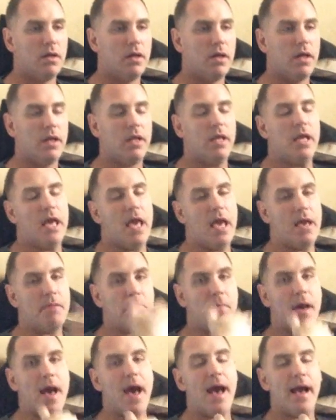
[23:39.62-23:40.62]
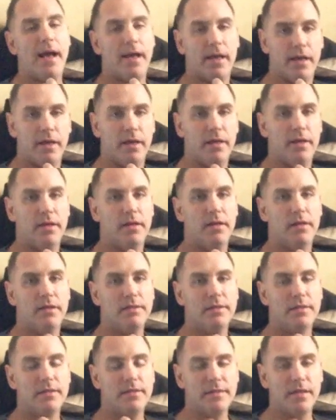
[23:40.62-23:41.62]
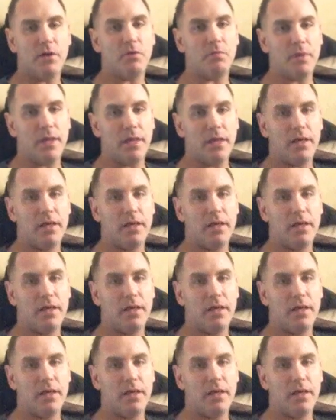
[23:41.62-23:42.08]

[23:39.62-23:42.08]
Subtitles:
and he came back to tell me,